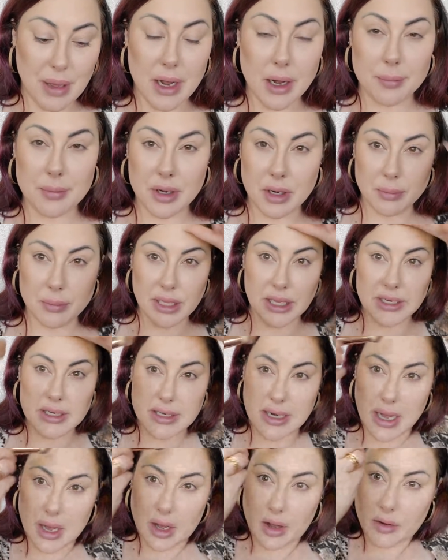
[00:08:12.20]
I'm going to blend
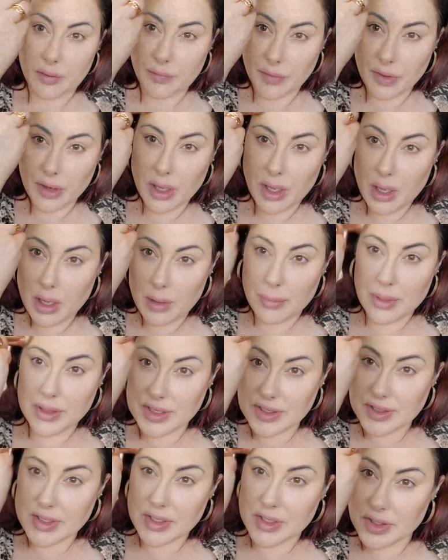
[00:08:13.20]
it out.
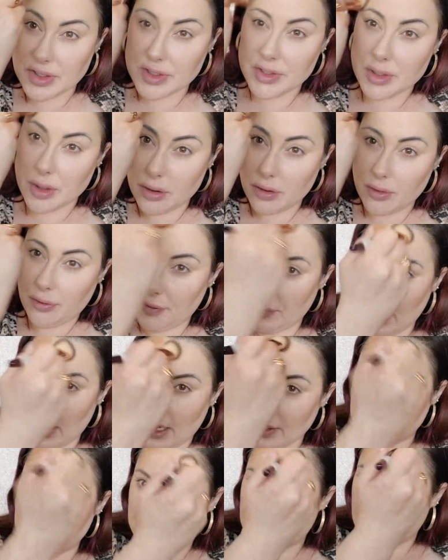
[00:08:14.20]
But this is so
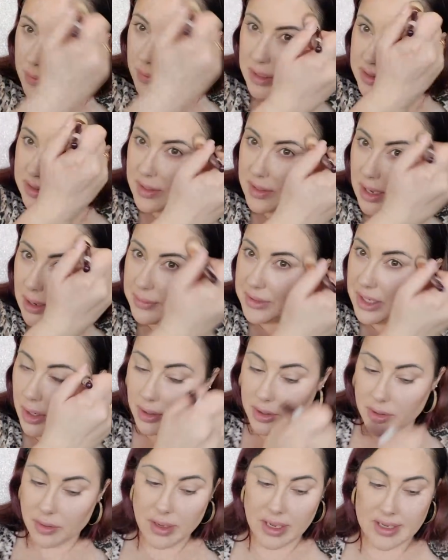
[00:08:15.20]
fast, so easy. I'm
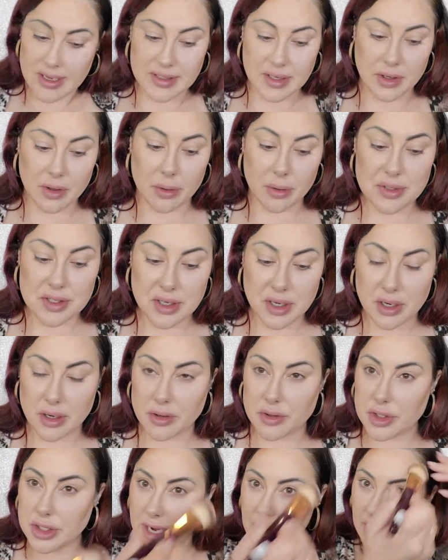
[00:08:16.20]
telling you guys, I know I'm sitting
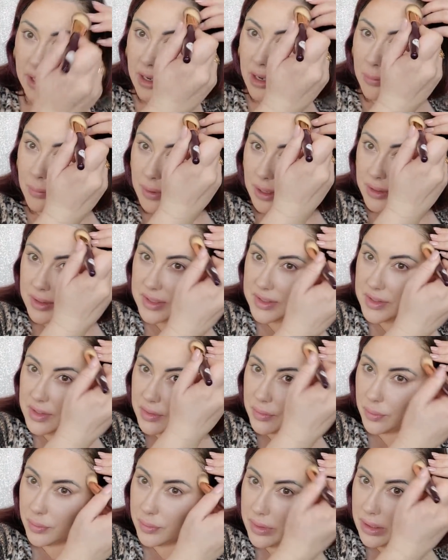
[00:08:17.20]
here chatting, but this
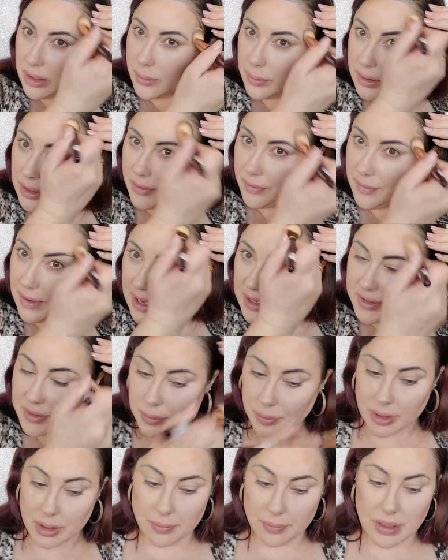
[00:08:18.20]
is really, really
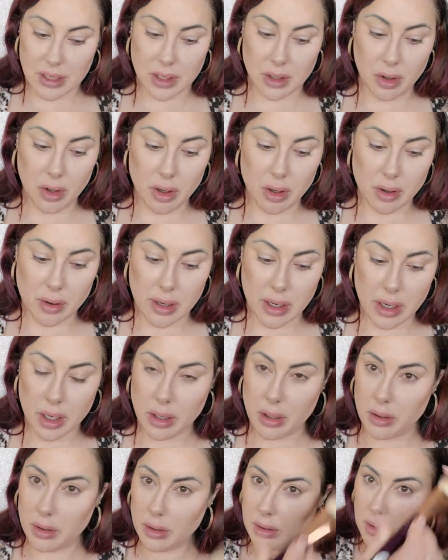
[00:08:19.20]
fast when I'm in a
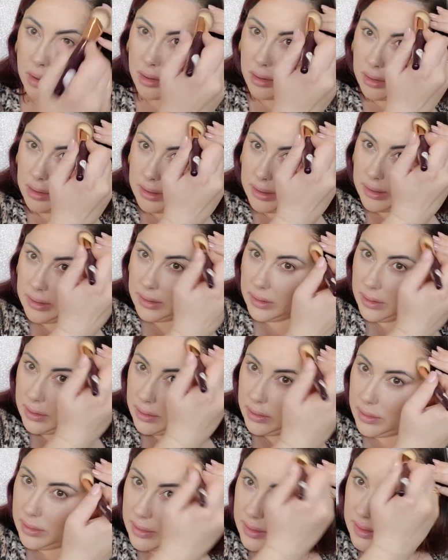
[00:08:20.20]
hurry.
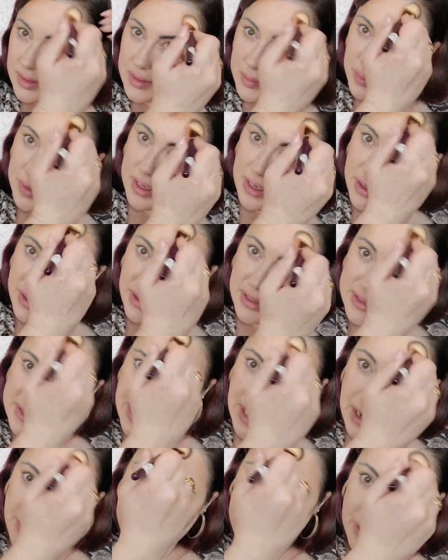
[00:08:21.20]
Because we ain't got
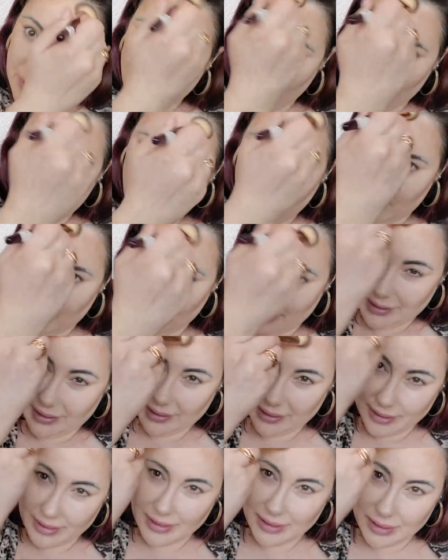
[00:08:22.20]
time anymore.
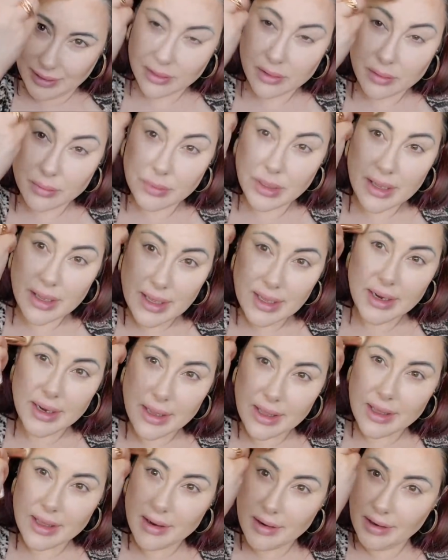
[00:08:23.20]
Lucky
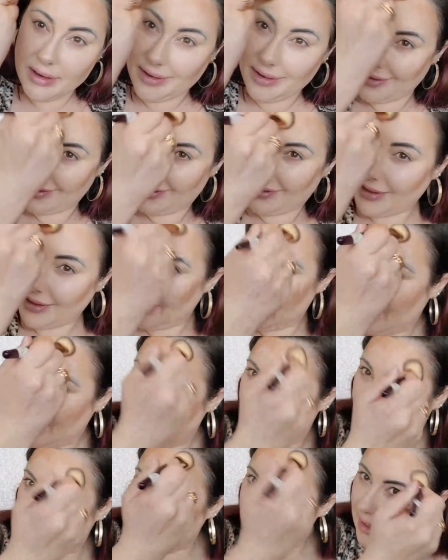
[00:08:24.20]

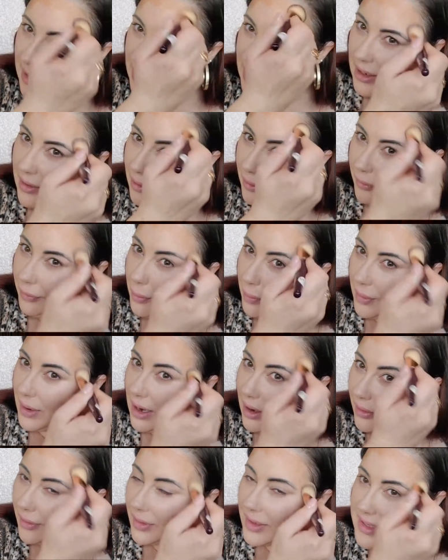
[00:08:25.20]
to eat a full
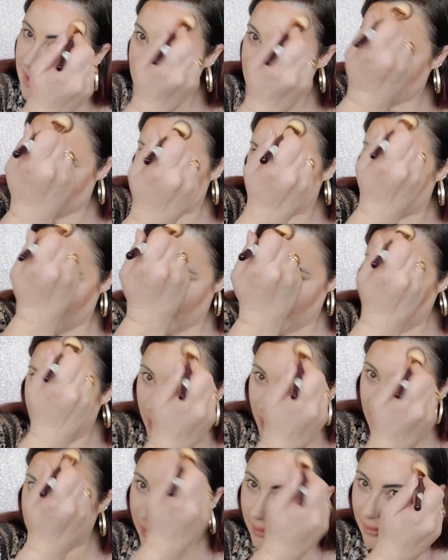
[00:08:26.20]
breakfast to get a shower
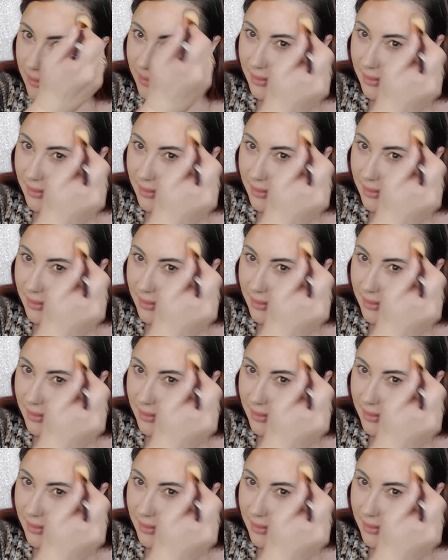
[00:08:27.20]
in.